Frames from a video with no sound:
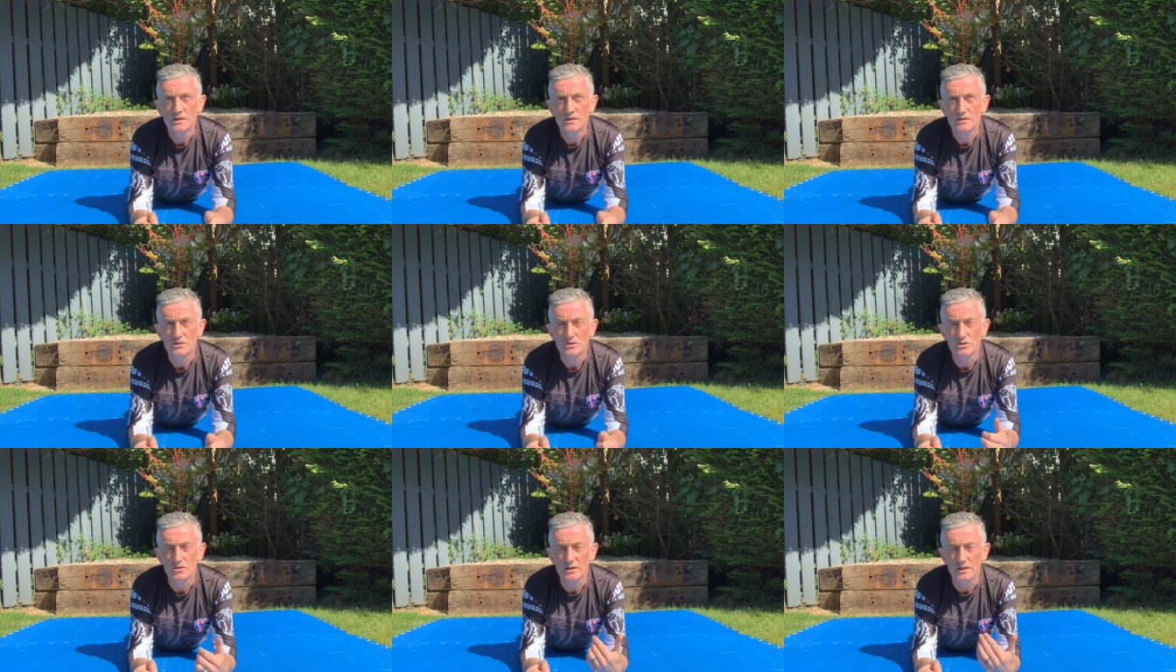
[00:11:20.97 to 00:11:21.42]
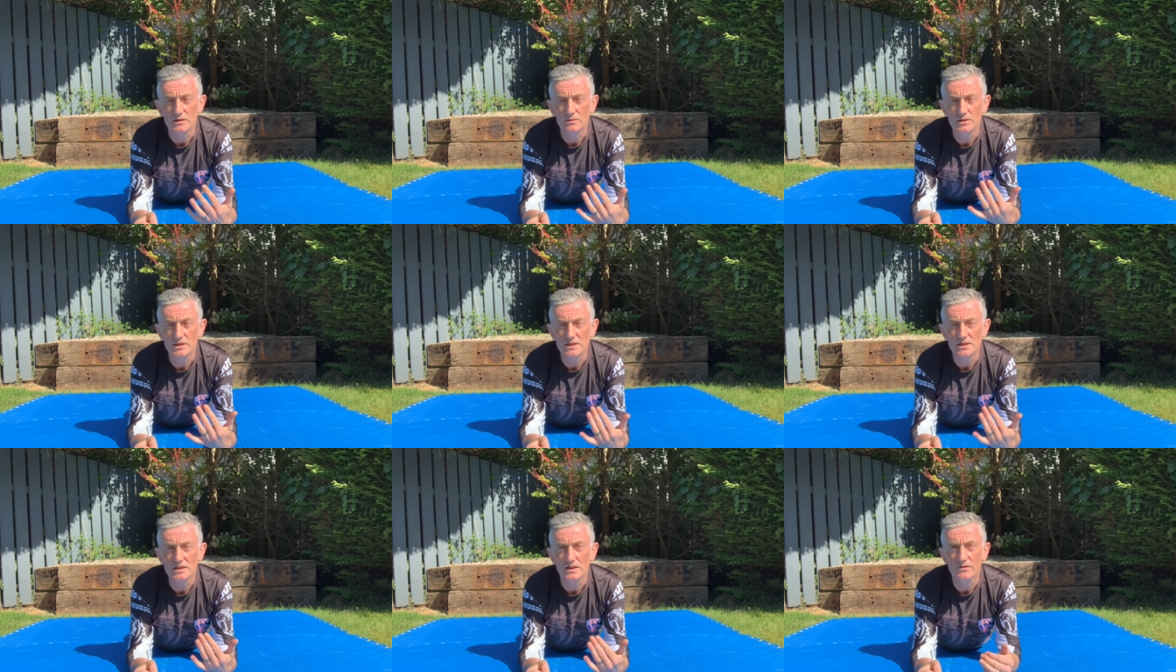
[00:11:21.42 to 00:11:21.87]
So you get a wee
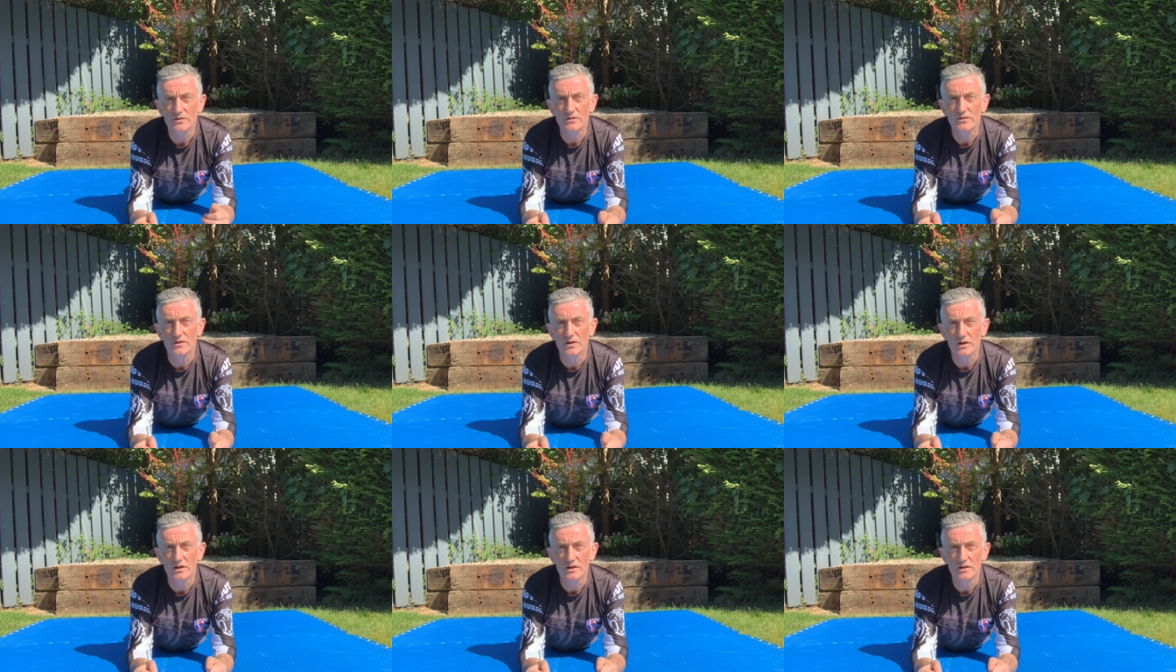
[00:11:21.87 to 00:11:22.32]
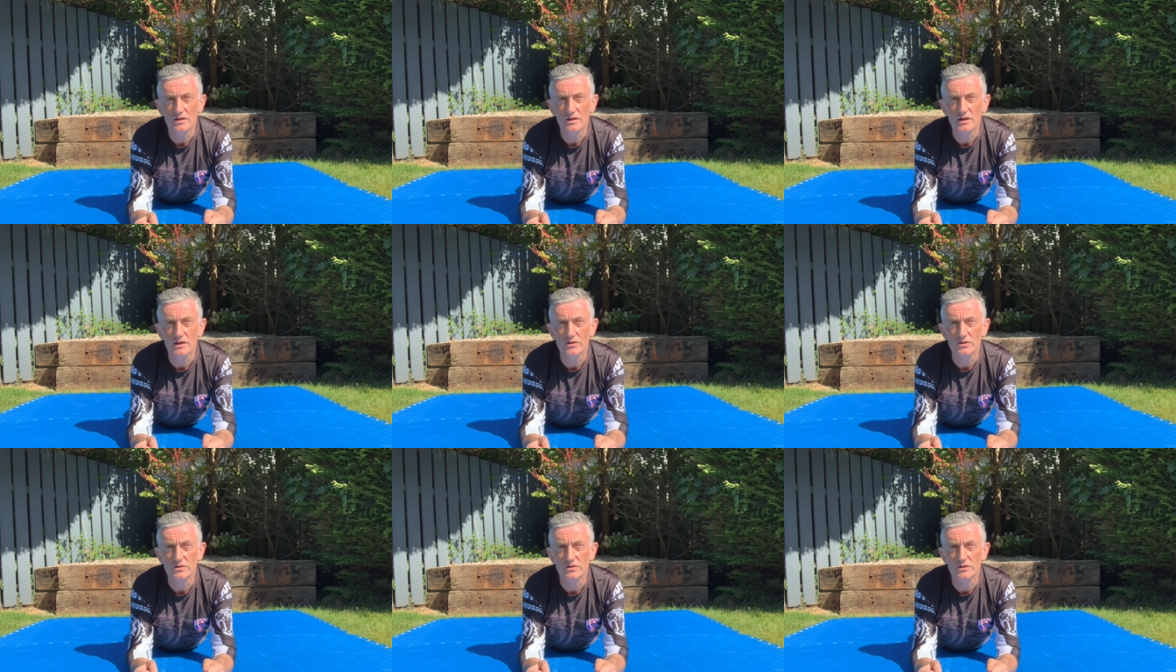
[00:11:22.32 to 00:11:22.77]
sniff of air
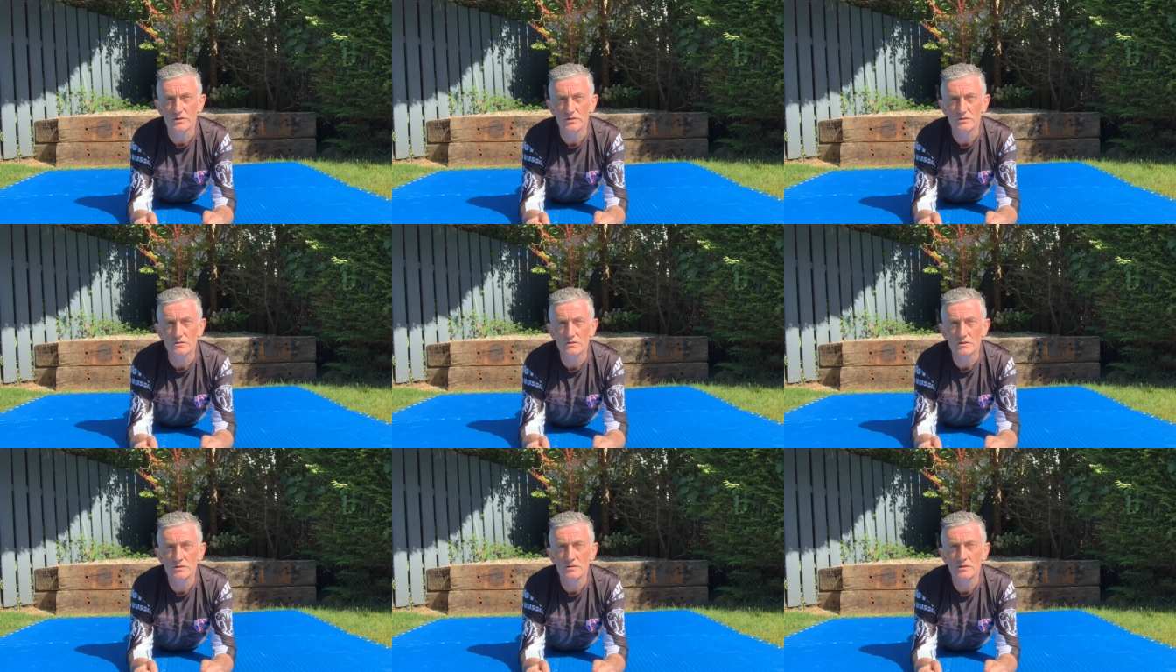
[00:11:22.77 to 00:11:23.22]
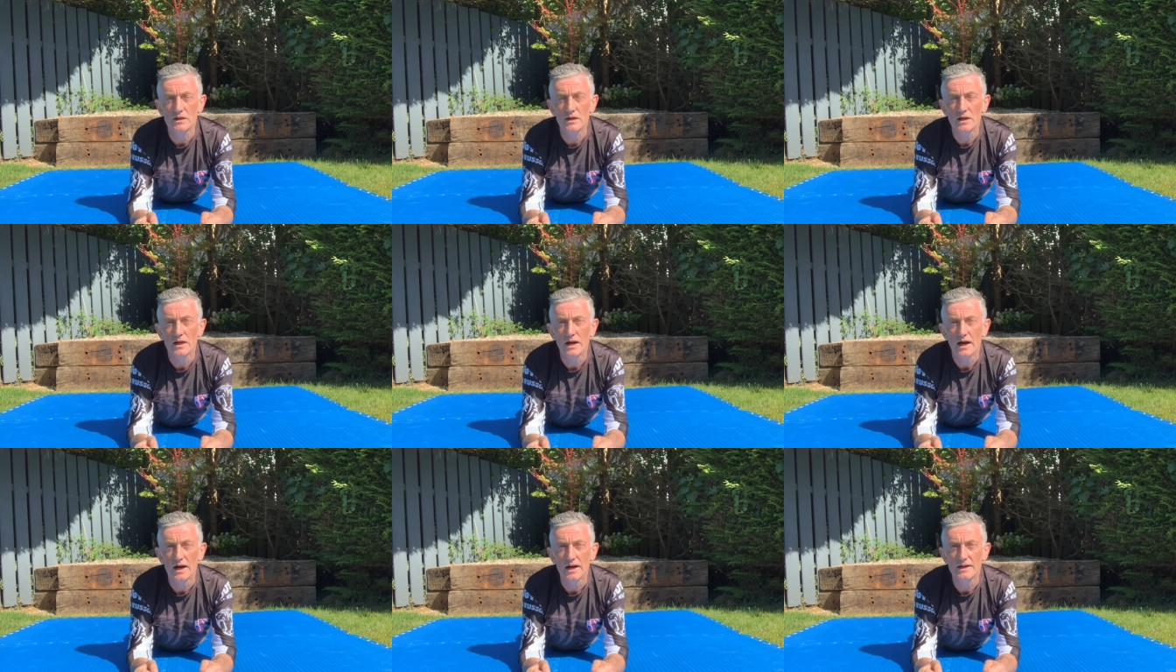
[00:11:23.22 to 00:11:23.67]
into your nose,
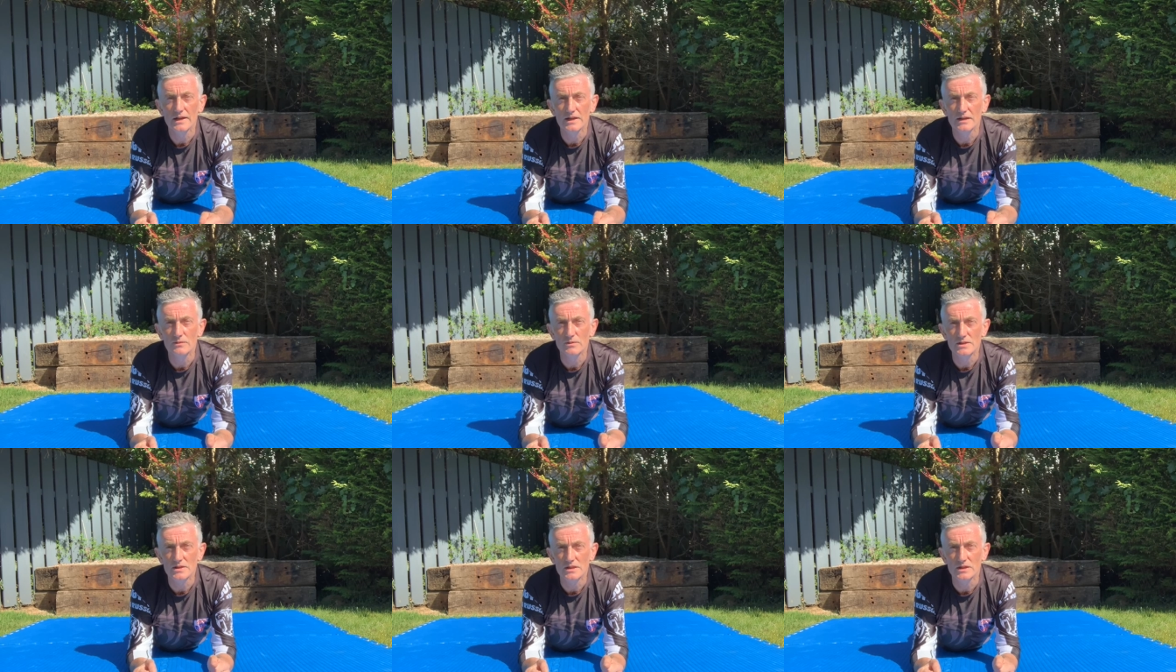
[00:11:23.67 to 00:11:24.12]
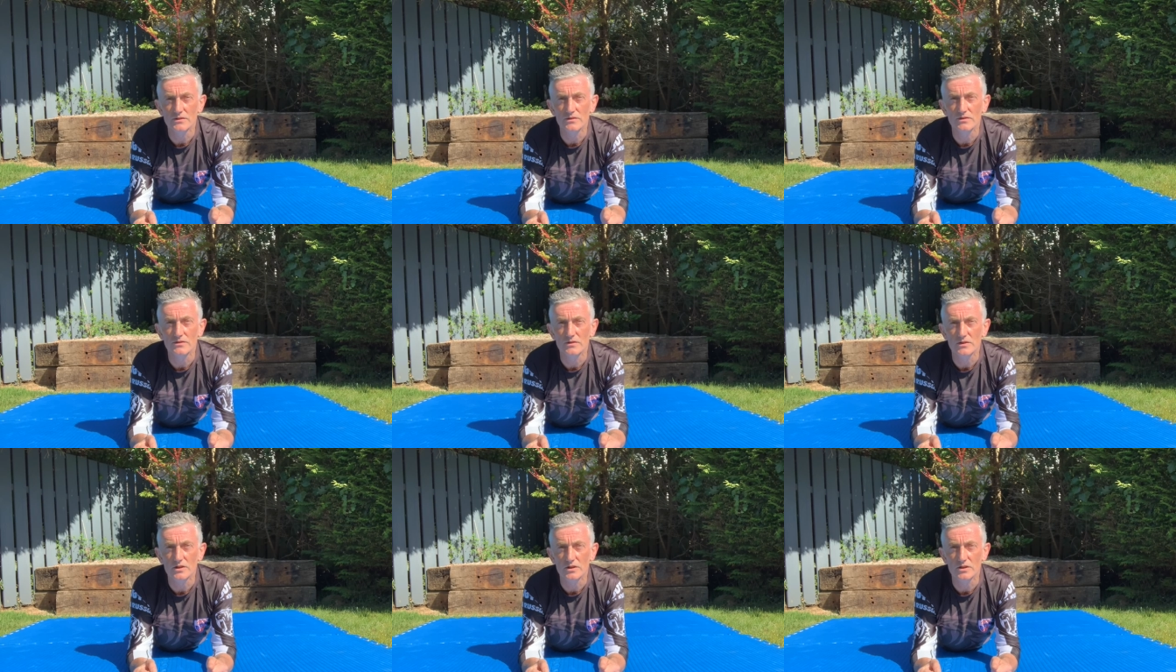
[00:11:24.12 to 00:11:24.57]
and then a wee sniff
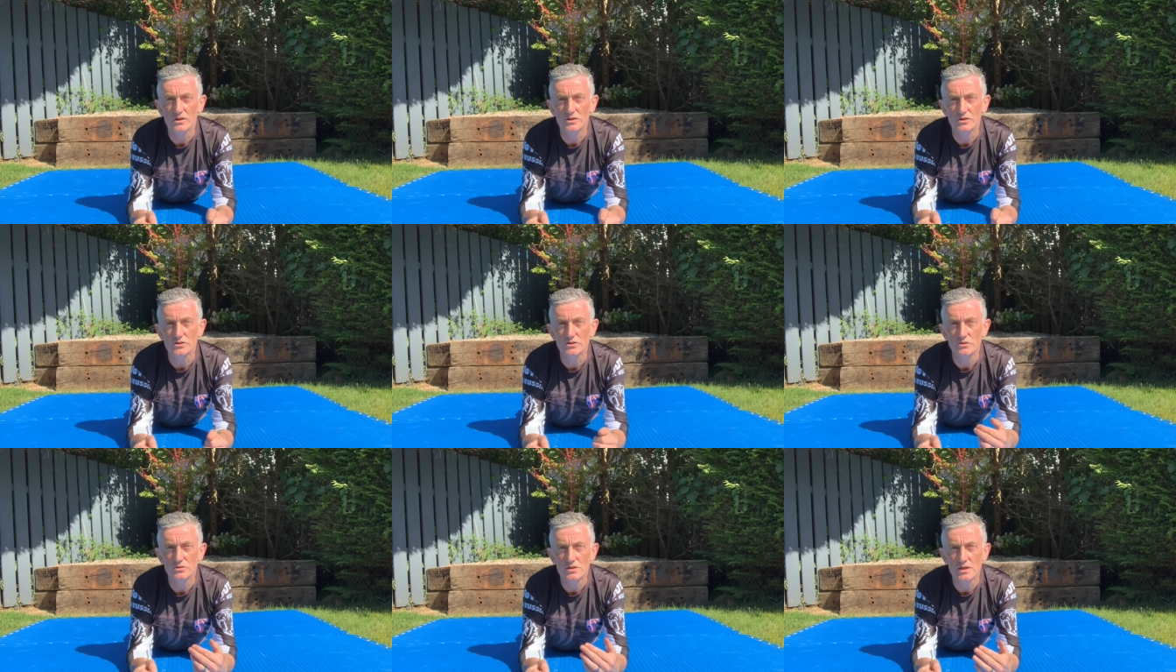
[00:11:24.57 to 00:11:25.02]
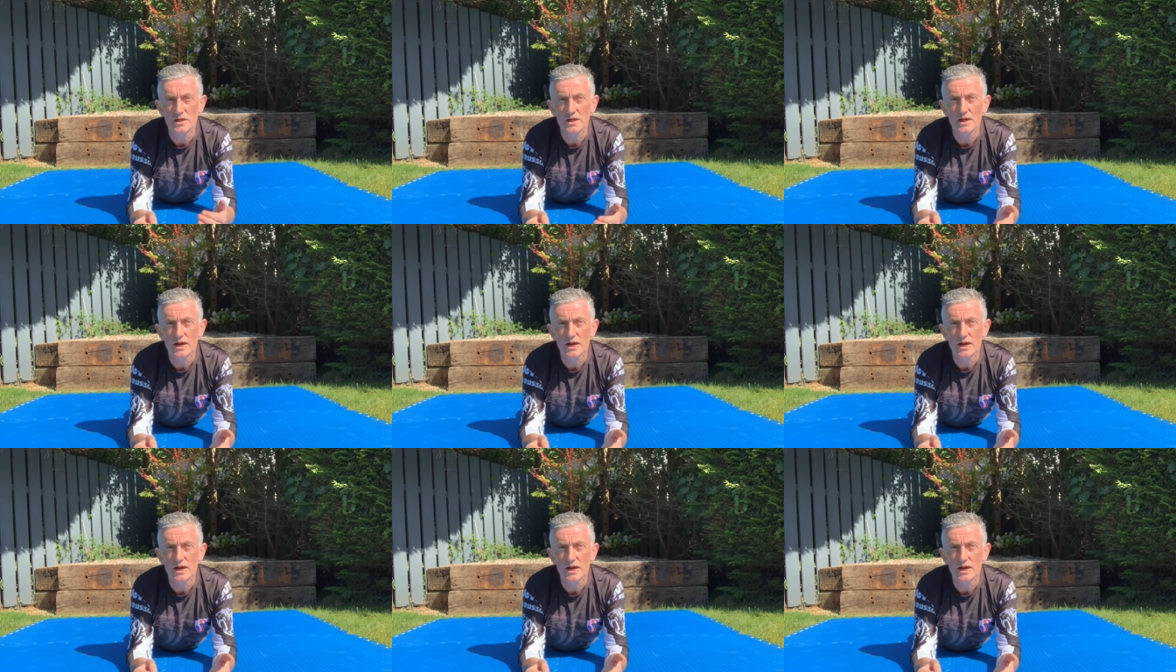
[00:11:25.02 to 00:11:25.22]
of air out your nose.